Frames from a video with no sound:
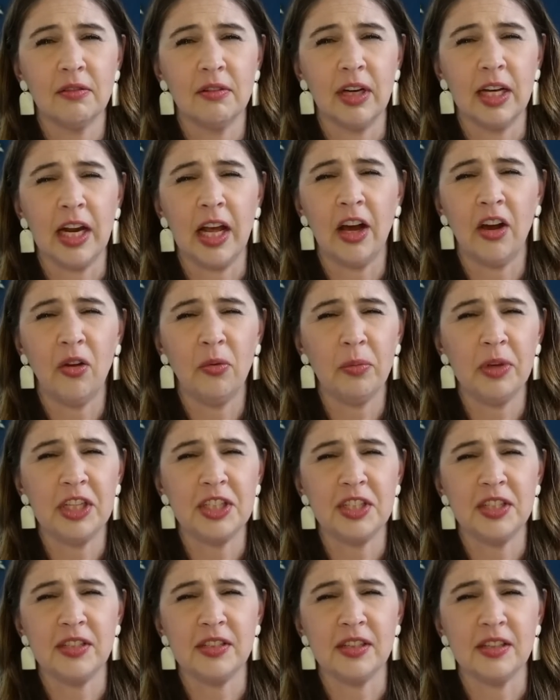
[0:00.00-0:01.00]
and help me,
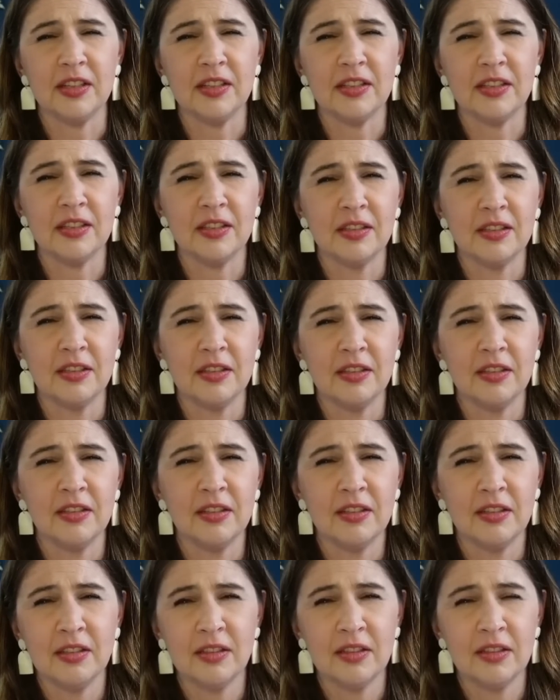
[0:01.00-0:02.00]
Jesus.
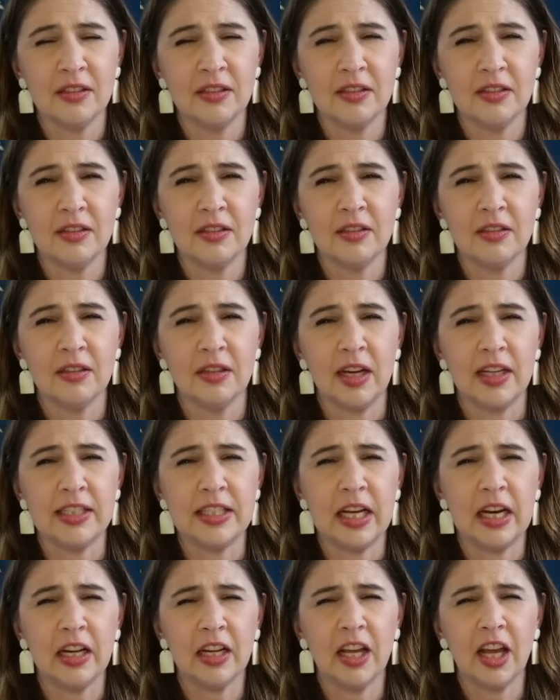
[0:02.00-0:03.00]
I
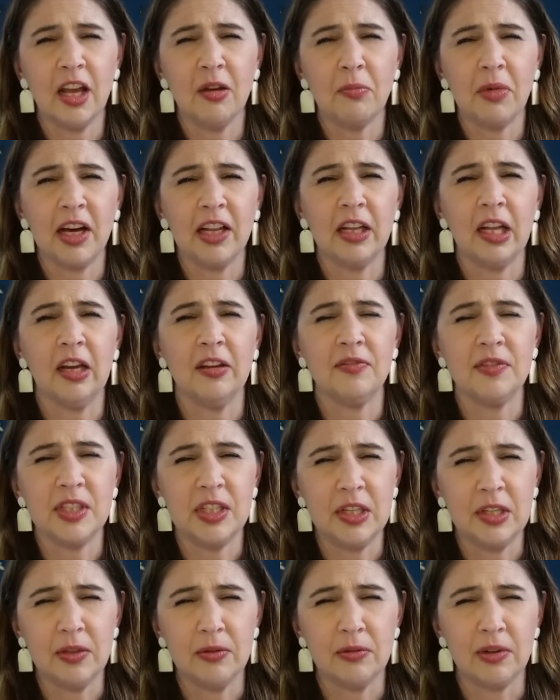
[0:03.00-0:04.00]
dedicate my life
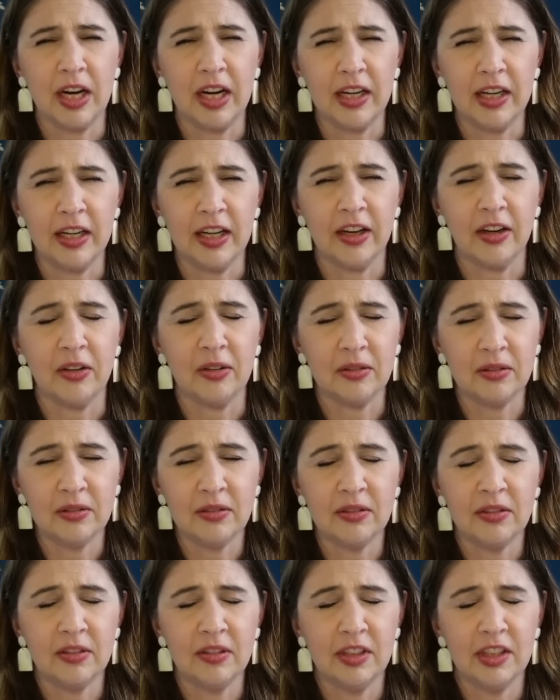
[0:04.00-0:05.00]
to you right now.
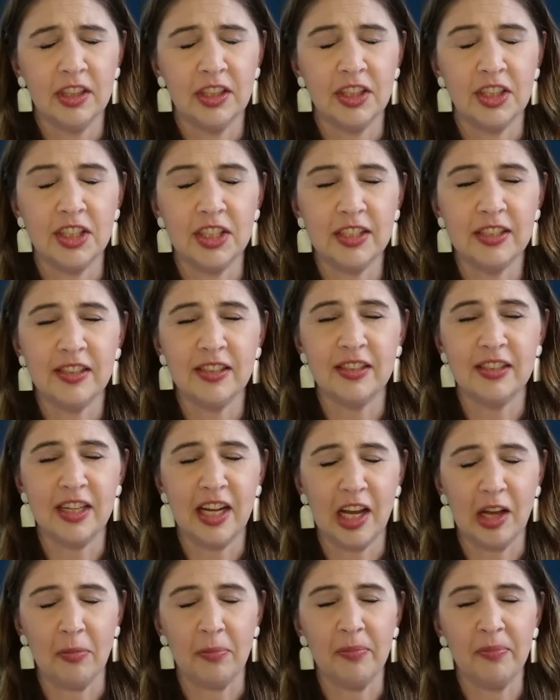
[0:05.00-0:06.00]
In Jesus'
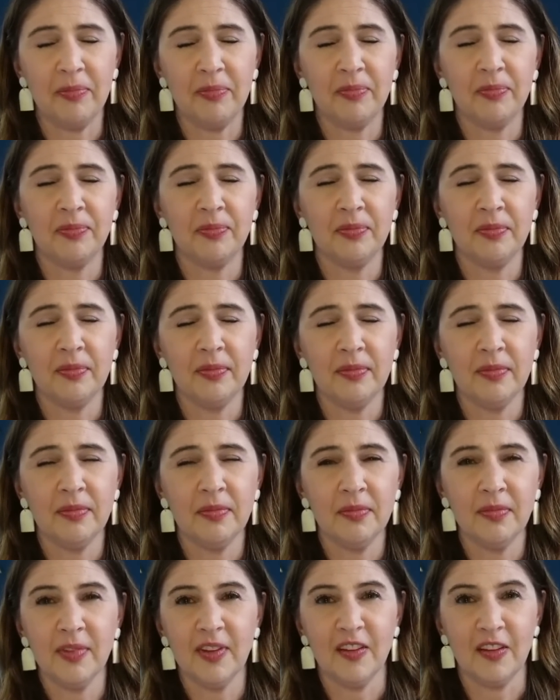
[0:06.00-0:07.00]
name.
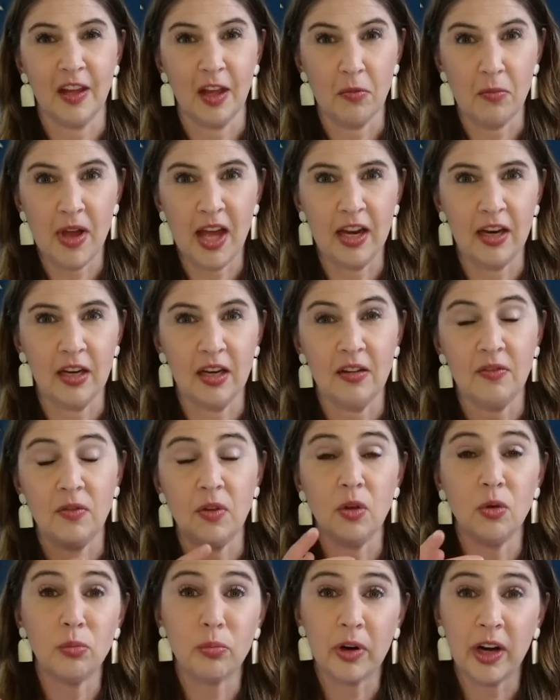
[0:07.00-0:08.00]
Amen. If
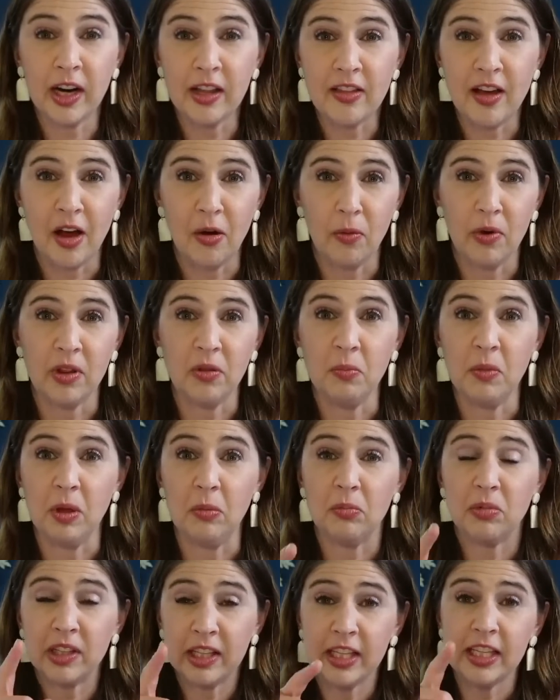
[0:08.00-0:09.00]
you prayed that with me,
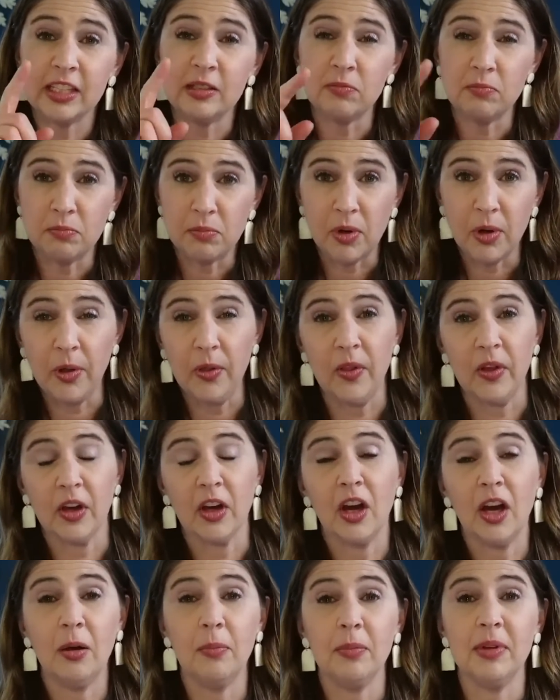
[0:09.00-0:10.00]
please put in the
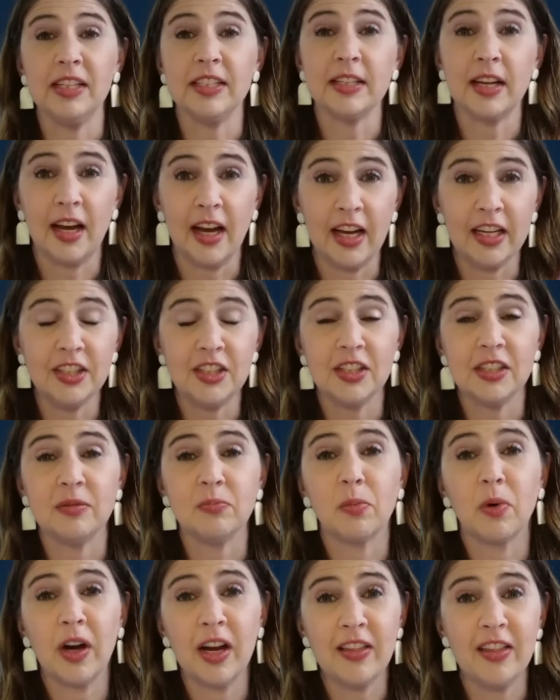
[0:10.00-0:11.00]
comments, I just
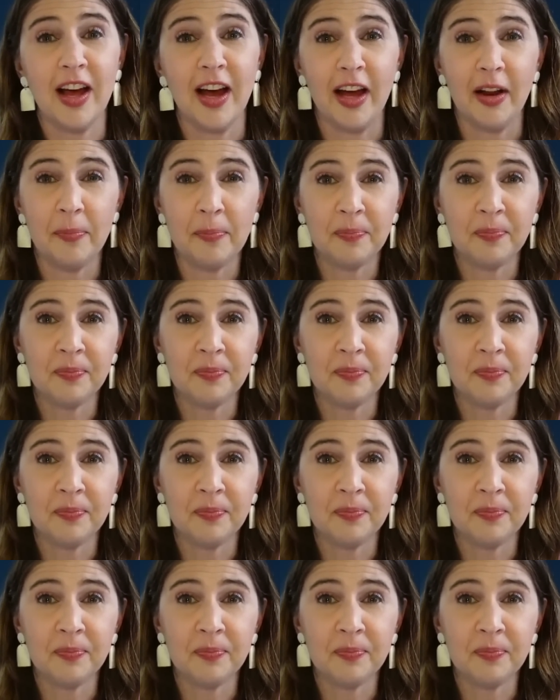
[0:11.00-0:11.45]
prayed that.